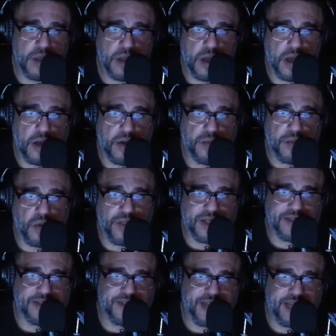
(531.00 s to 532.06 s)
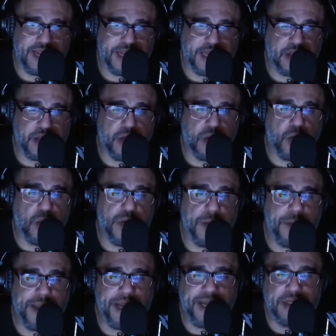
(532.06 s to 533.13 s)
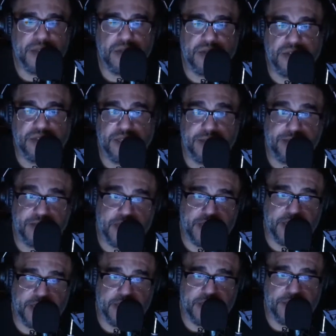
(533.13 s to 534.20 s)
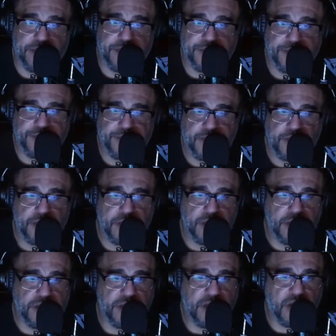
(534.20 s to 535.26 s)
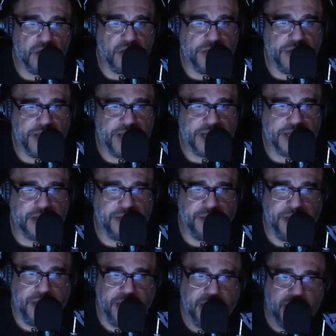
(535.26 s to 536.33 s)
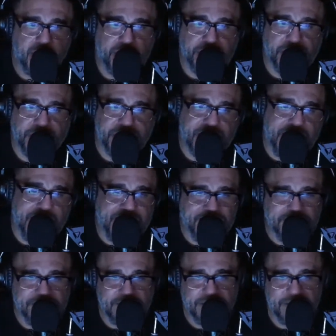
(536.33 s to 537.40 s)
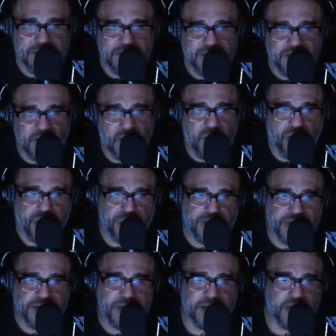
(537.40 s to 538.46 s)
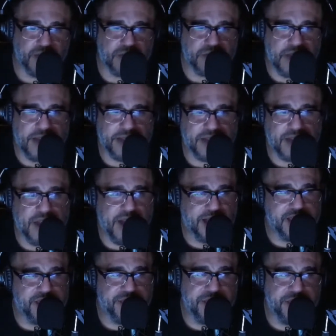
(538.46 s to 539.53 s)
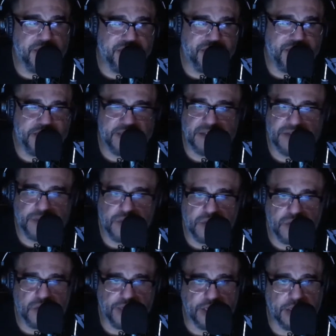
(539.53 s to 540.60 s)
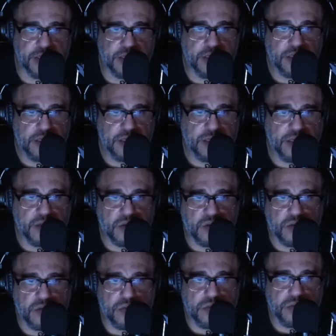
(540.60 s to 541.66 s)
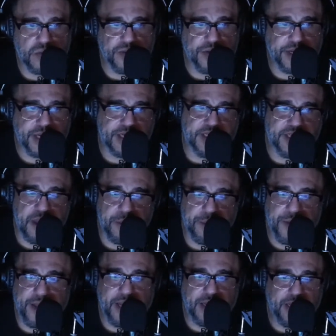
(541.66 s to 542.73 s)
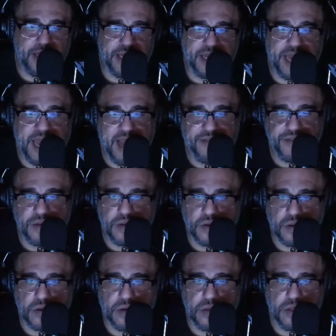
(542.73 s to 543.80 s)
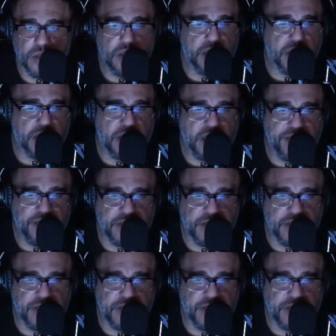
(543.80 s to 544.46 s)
All that to say, like, we may not do the same things. We're not going to be on a yacht over in, at the Cannes Film Festival and, drinking champagne, eating caviar. Good evening.